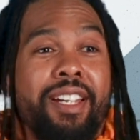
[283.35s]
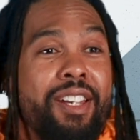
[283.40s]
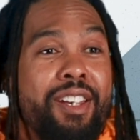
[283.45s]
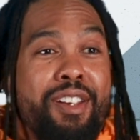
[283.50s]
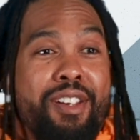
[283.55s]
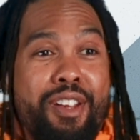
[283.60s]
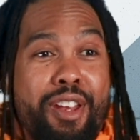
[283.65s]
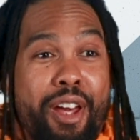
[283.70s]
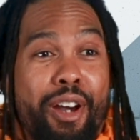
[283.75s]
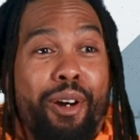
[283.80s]

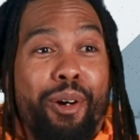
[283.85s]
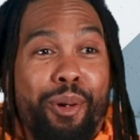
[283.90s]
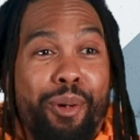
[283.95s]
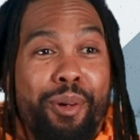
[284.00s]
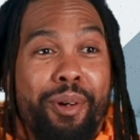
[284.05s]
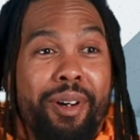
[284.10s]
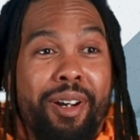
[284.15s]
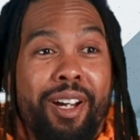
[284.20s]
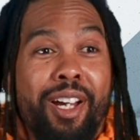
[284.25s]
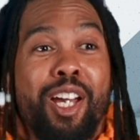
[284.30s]

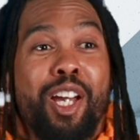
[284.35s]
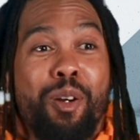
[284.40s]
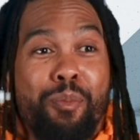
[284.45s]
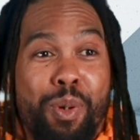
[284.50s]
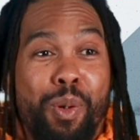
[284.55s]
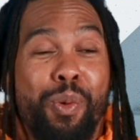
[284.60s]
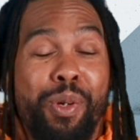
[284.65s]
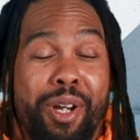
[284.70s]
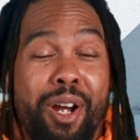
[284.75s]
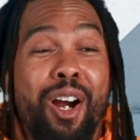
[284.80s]
No,
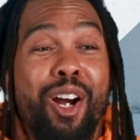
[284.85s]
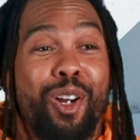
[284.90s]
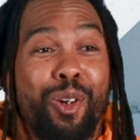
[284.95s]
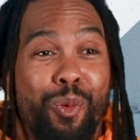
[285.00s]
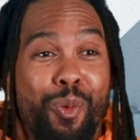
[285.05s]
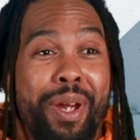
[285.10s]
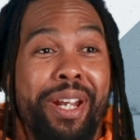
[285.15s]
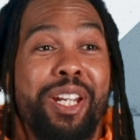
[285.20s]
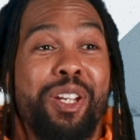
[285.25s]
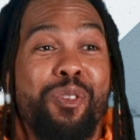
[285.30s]
but we are
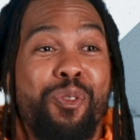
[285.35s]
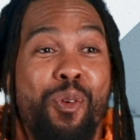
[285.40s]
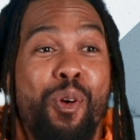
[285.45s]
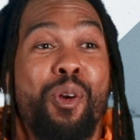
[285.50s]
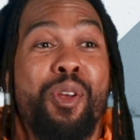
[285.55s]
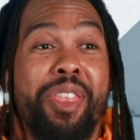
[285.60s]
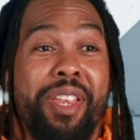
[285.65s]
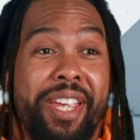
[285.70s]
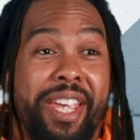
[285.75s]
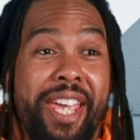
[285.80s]
ready for the